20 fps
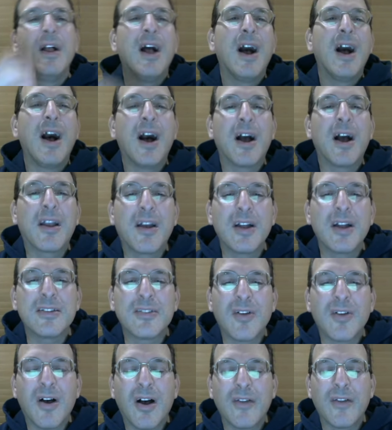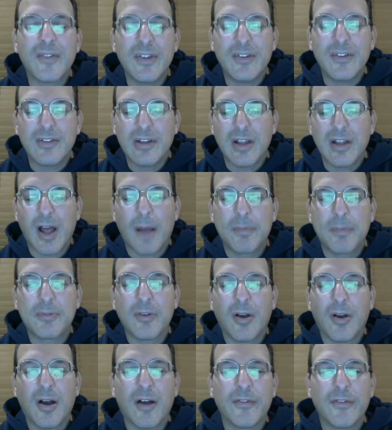Uh, cuts off is lops
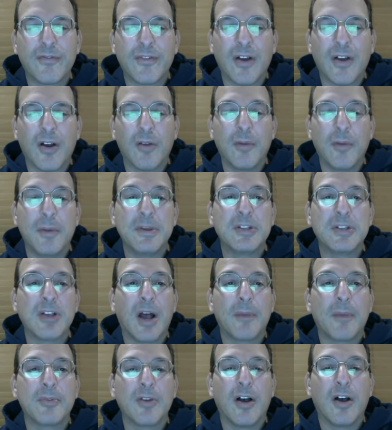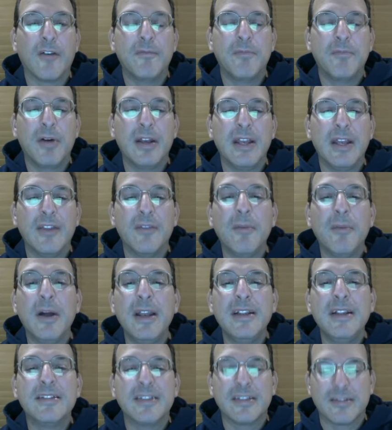off, uh, or maybe chops off. Buddy, the
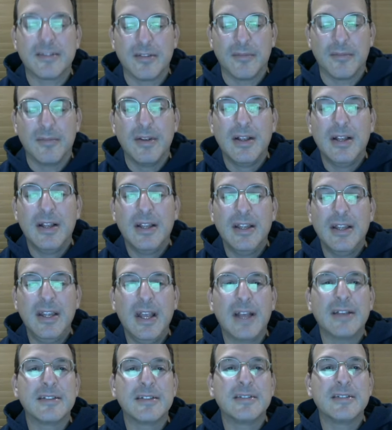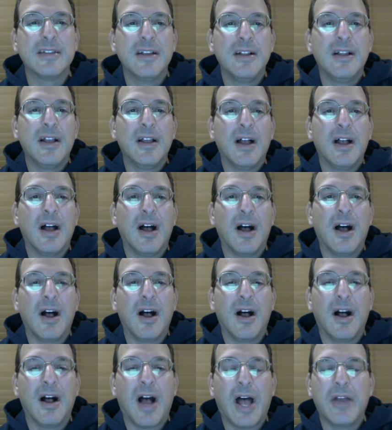buddy system. Yes.
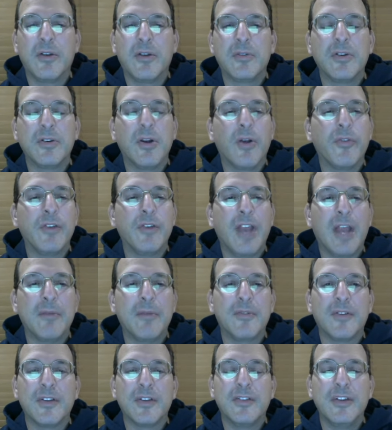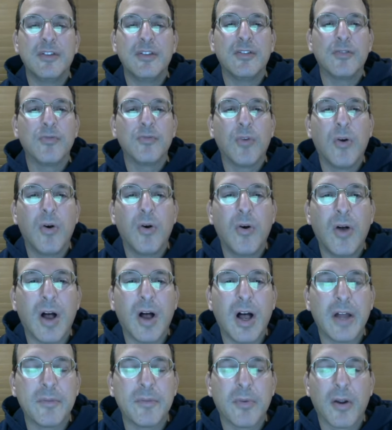Uh, I don't know the name of Aziz's role
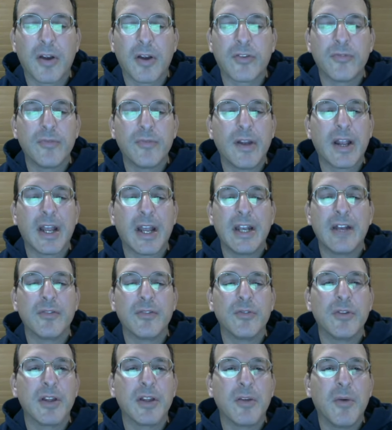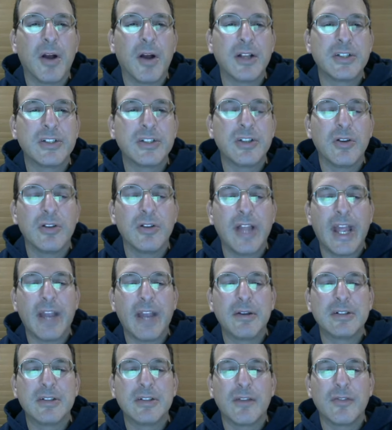on Parks and Rec. I never really watched the show.
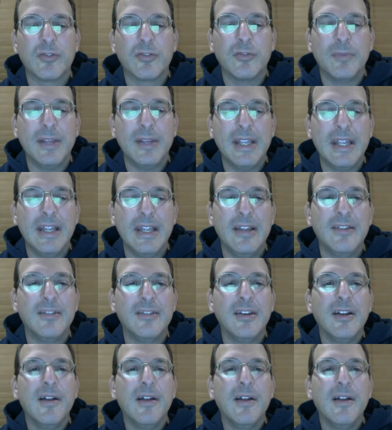Language stuff could be ease.